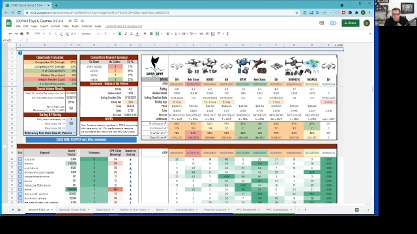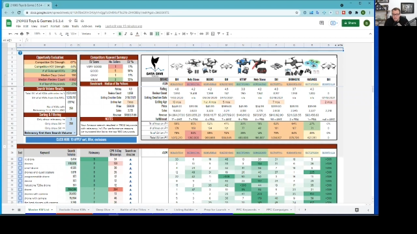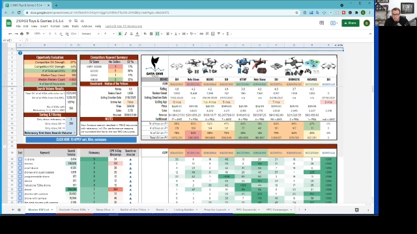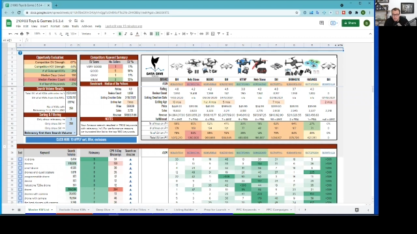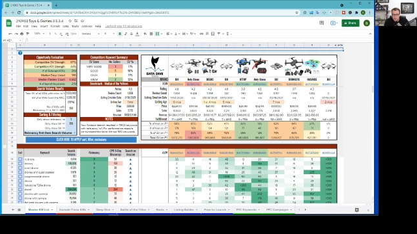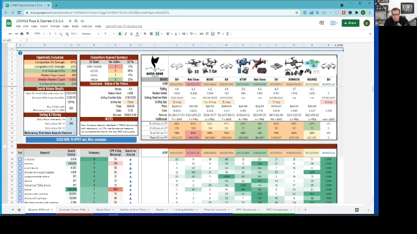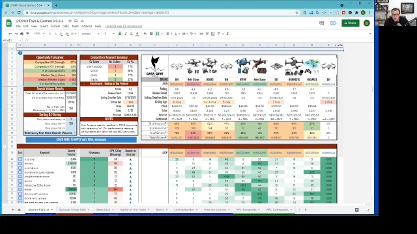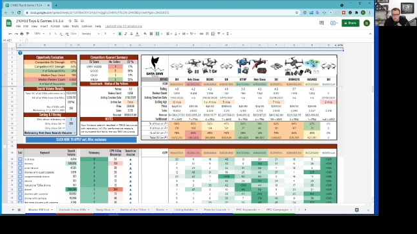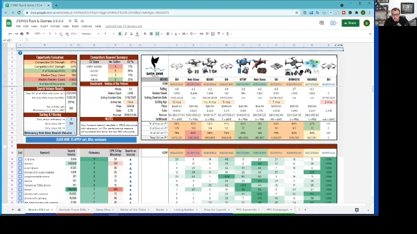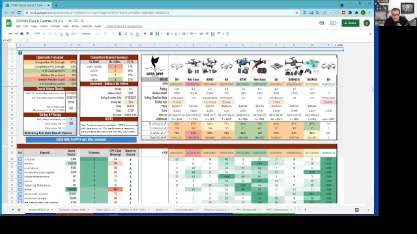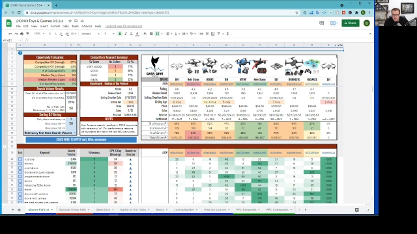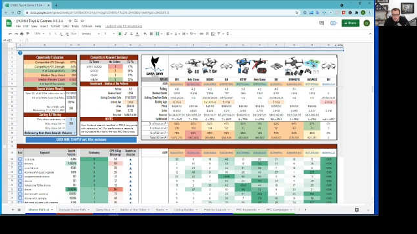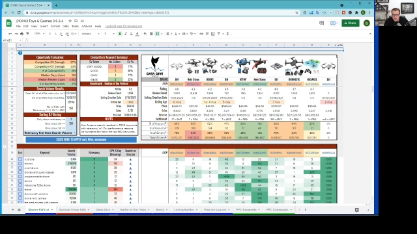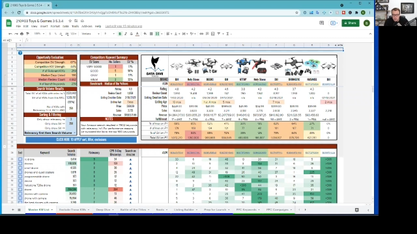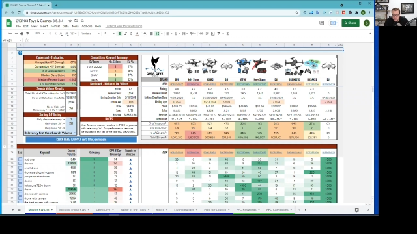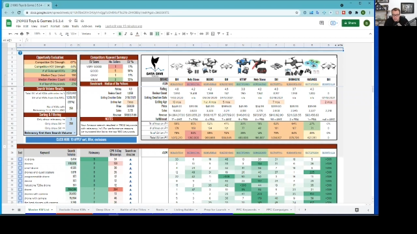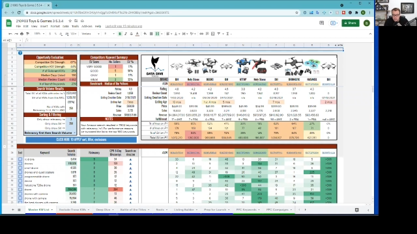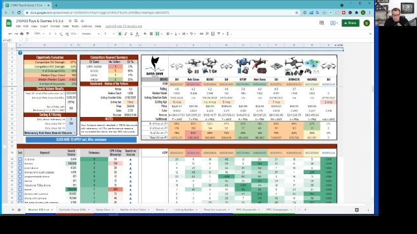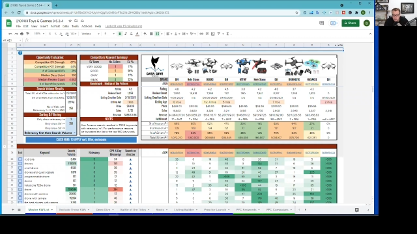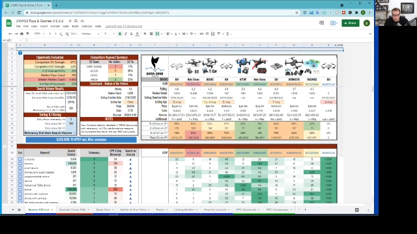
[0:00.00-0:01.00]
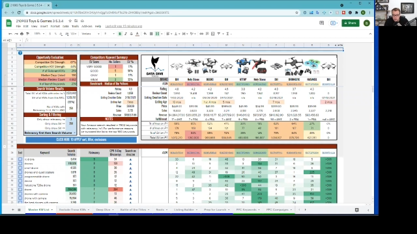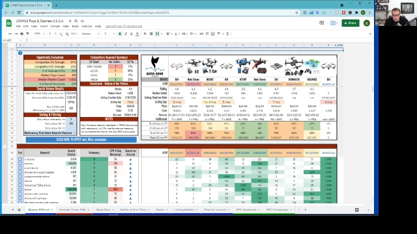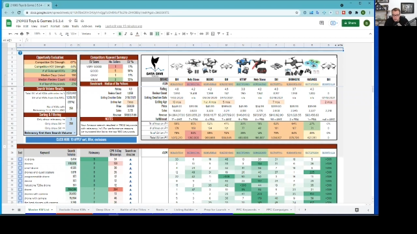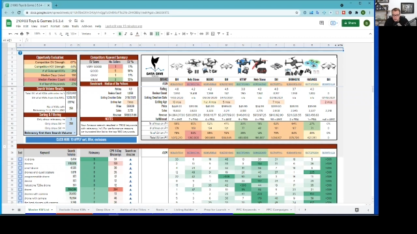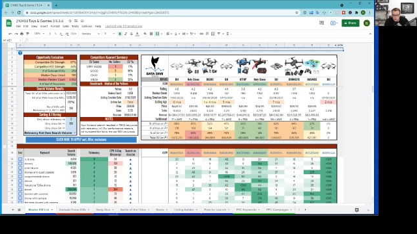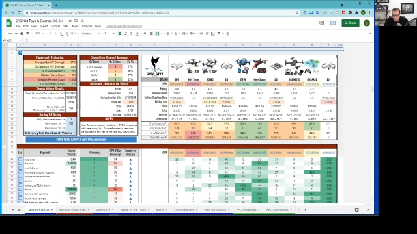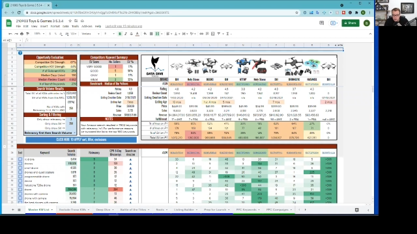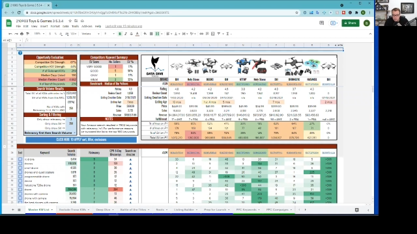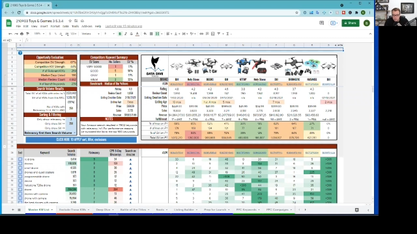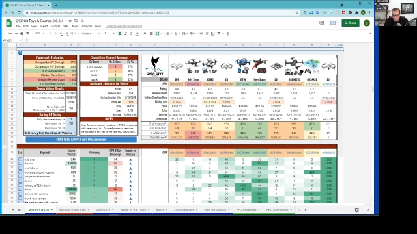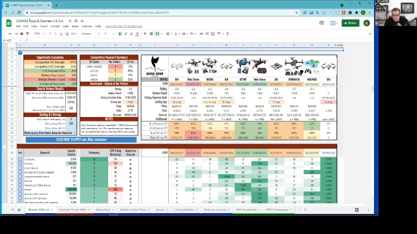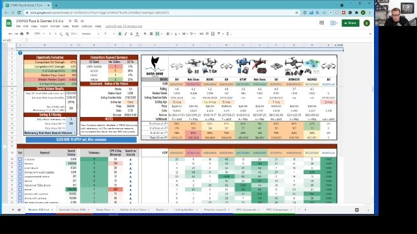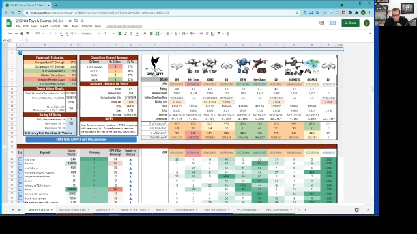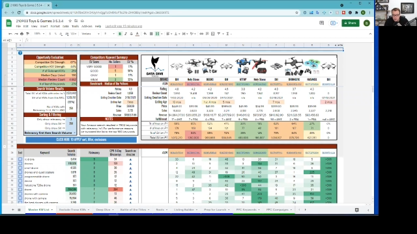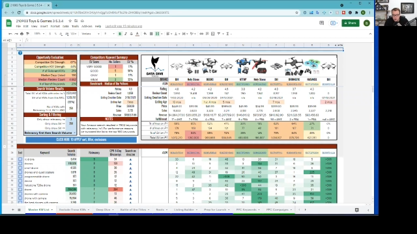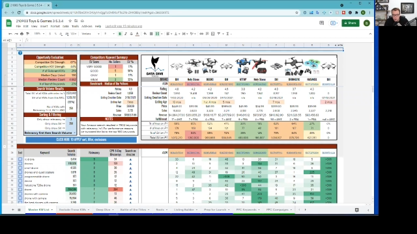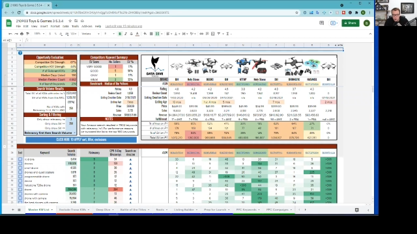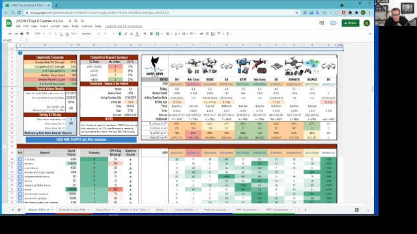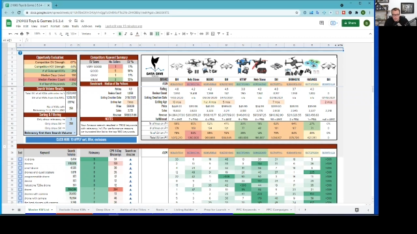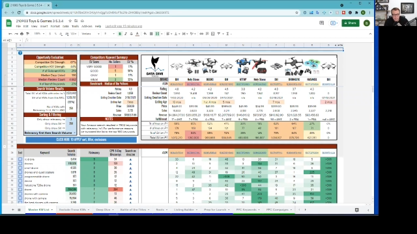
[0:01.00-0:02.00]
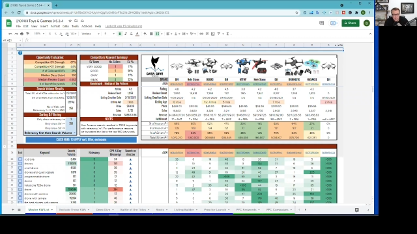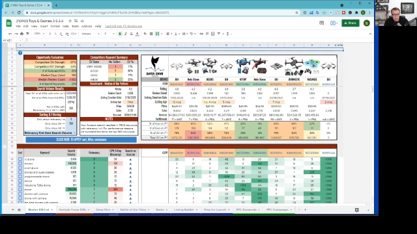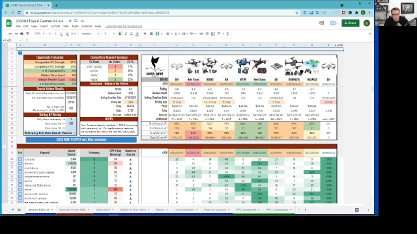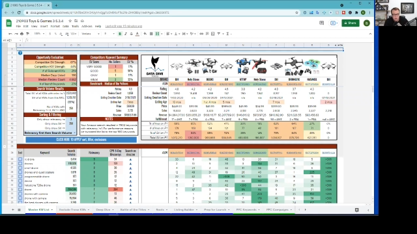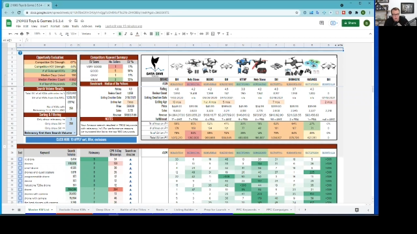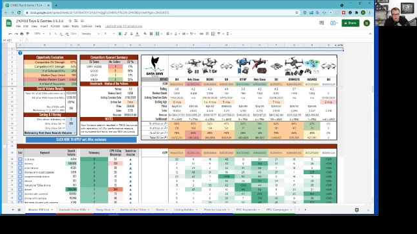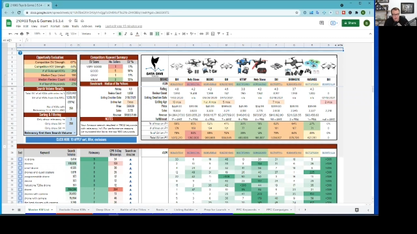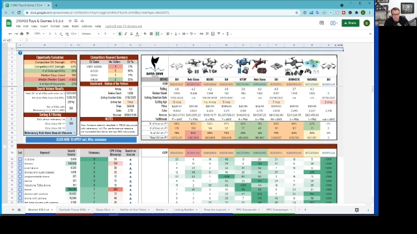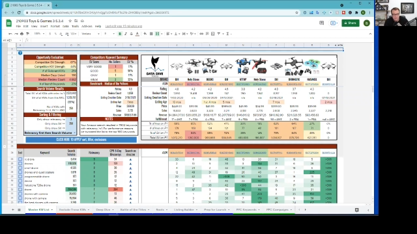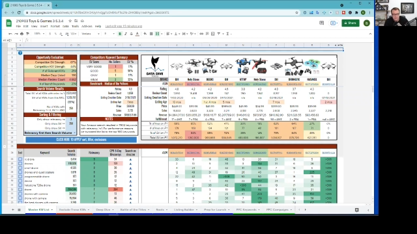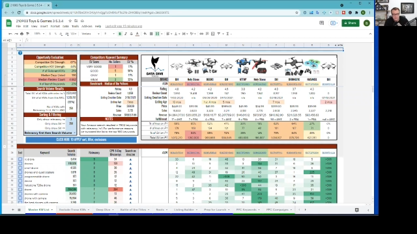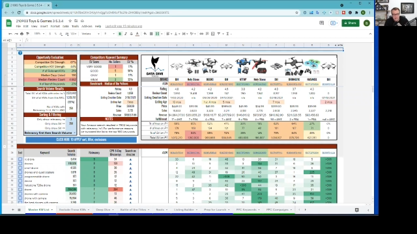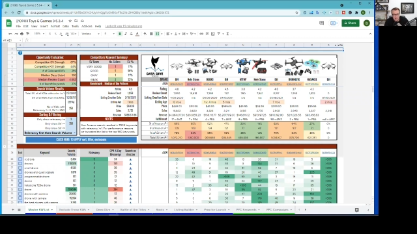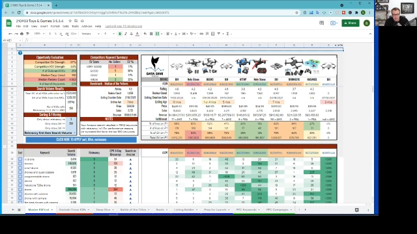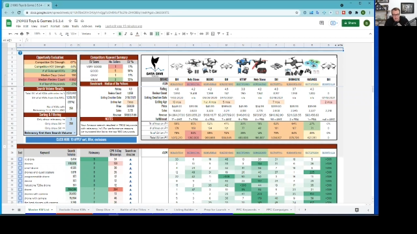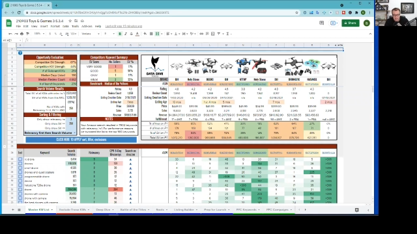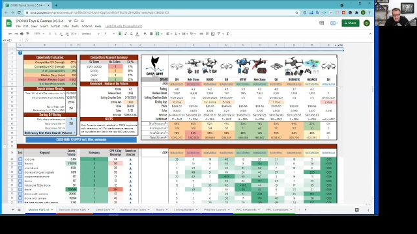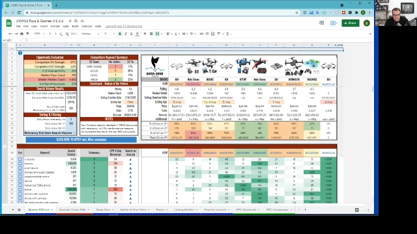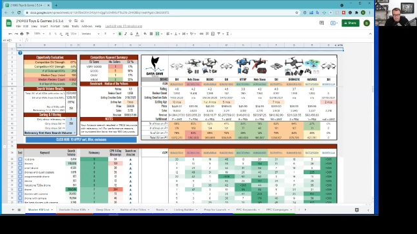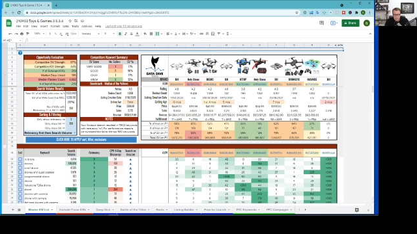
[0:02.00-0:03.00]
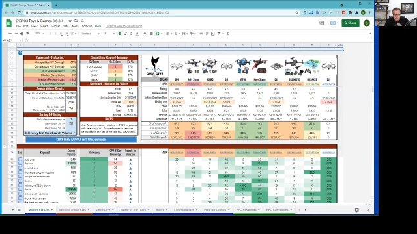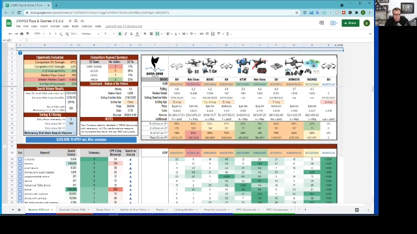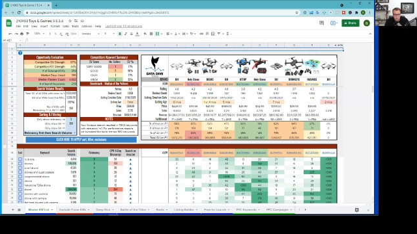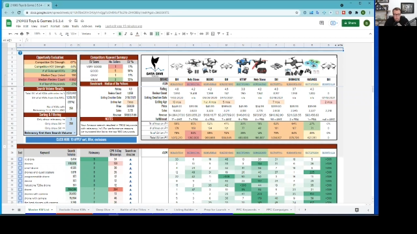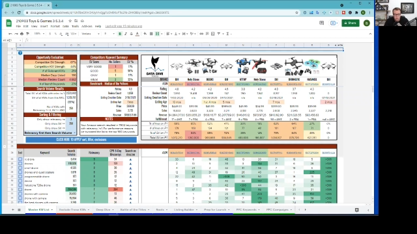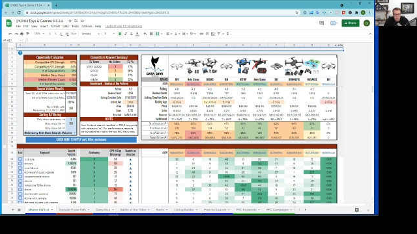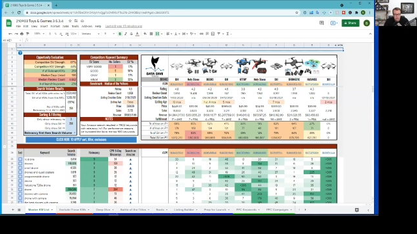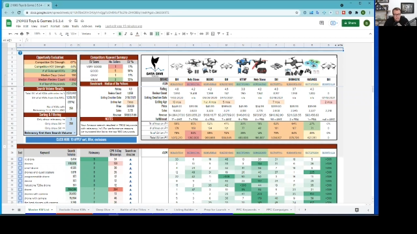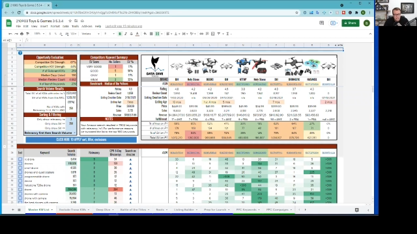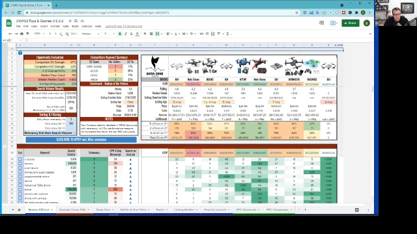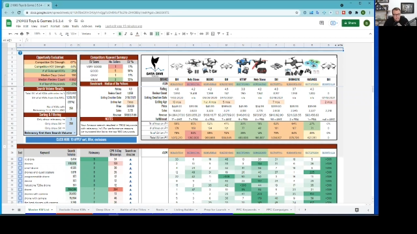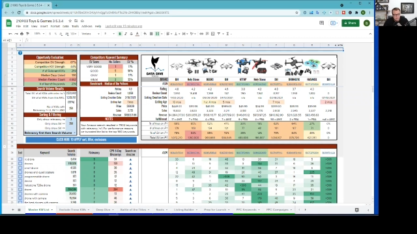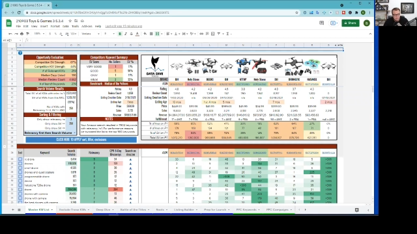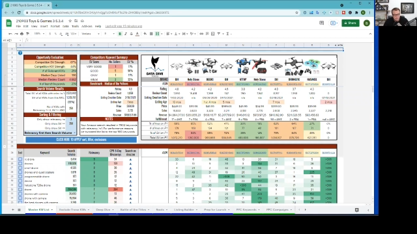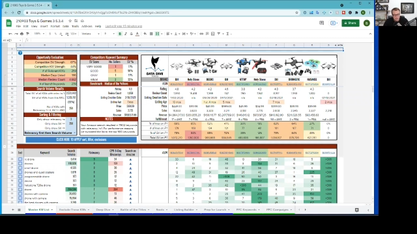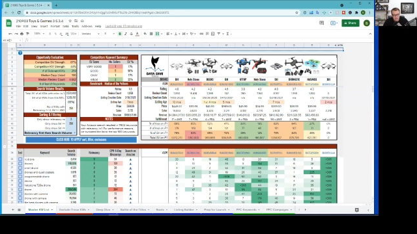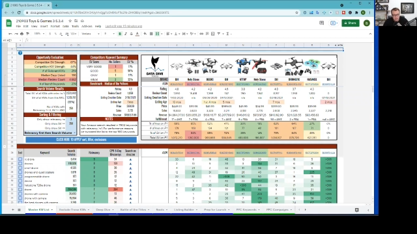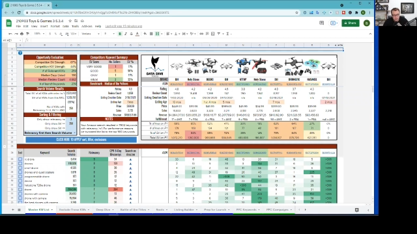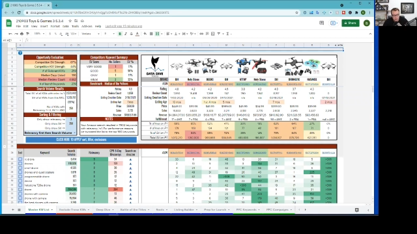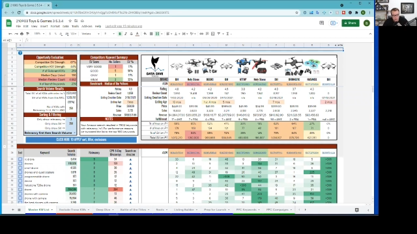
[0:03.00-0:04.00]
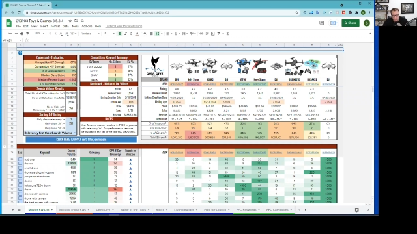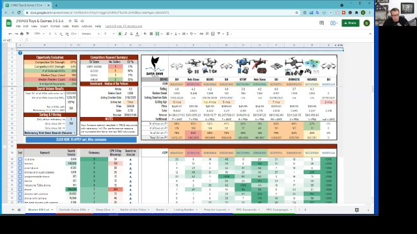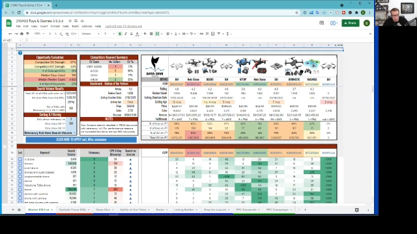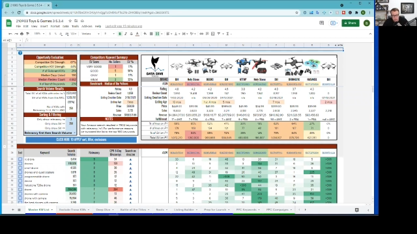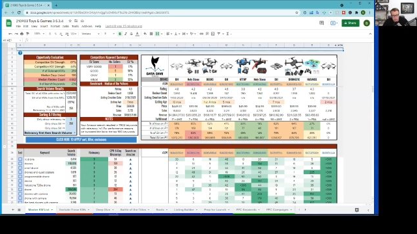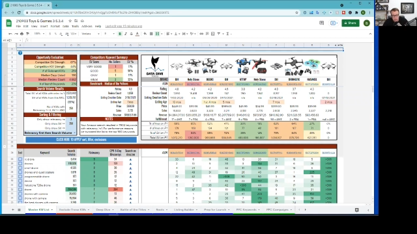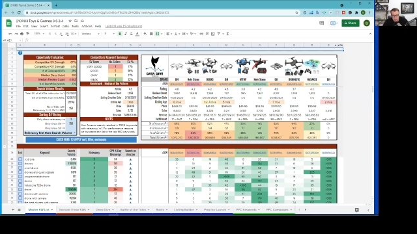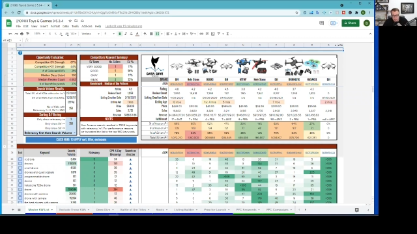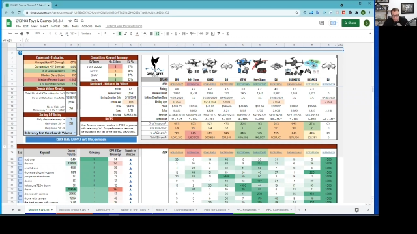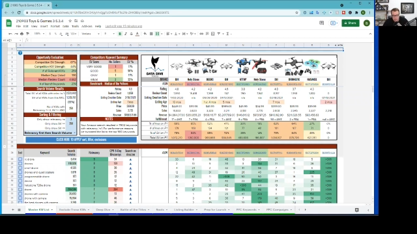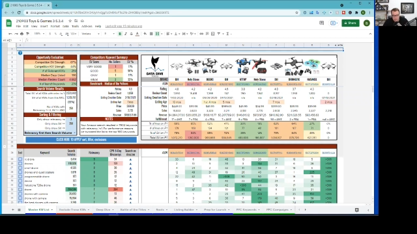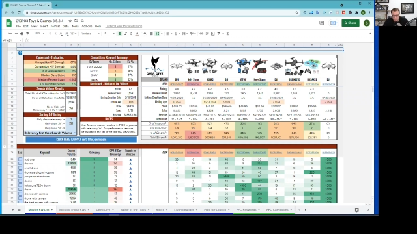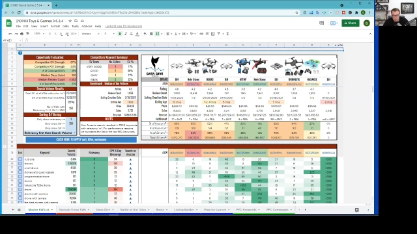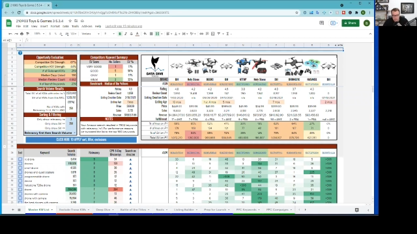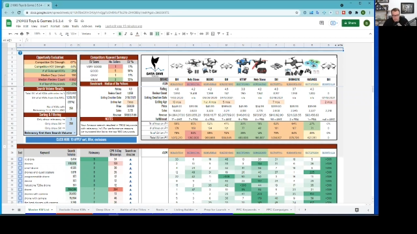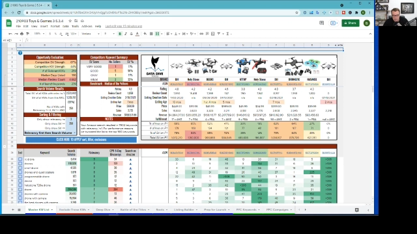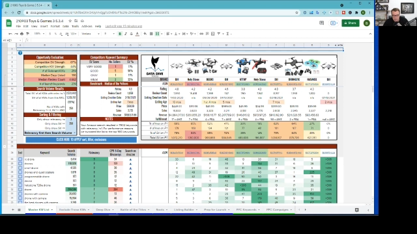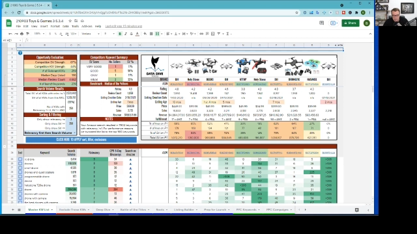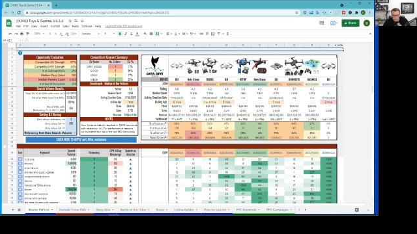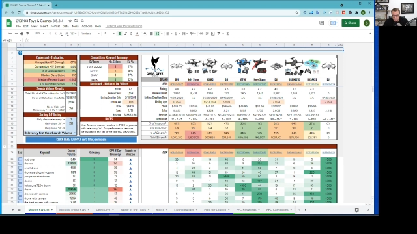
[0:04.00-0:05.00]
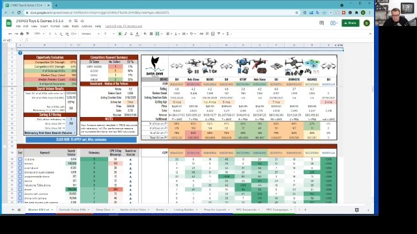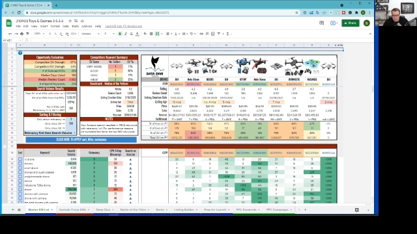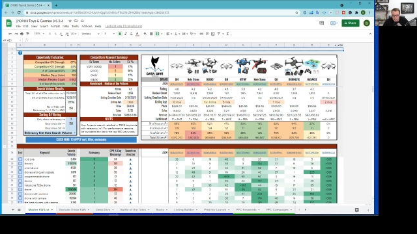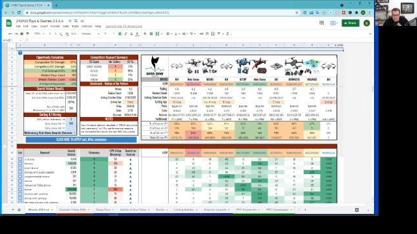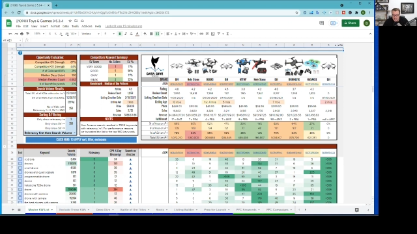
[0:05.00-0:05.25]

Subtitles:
No face is visible, so there are no lips to read.